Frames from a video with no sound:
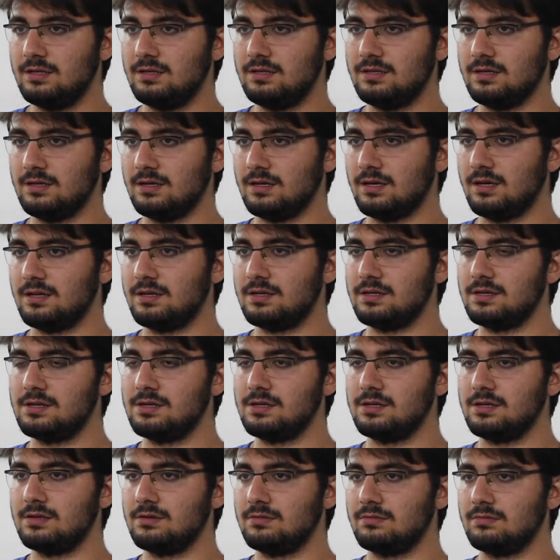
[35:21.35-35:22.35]
to
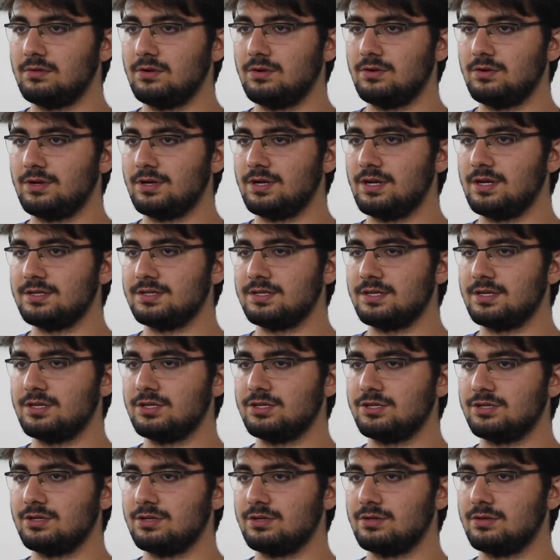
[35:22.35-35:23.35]
any
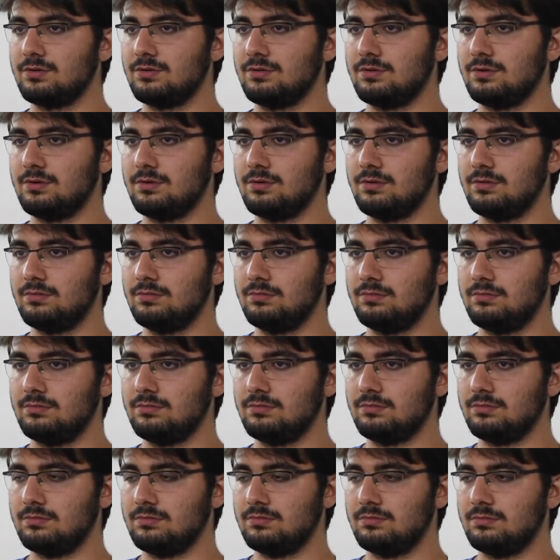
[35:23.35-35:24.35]
organization or
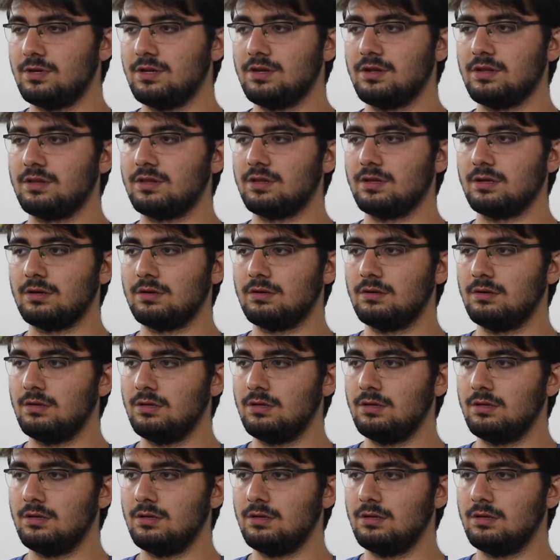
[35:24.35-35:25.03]
anything.